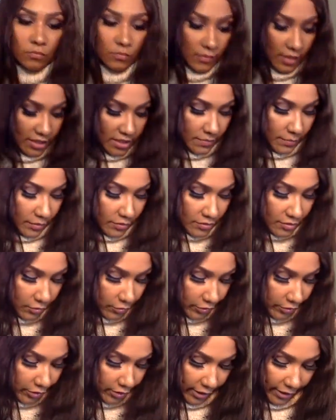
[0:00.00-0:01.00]
They smell so
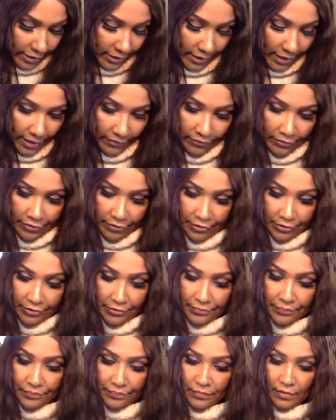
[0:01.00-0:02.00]
good, like
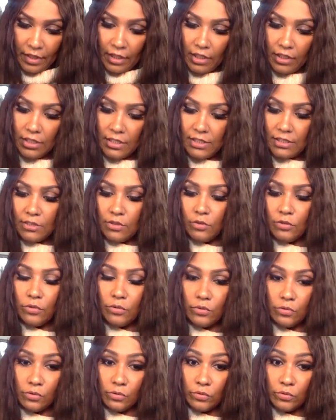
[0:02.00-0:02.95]
lavender, and these little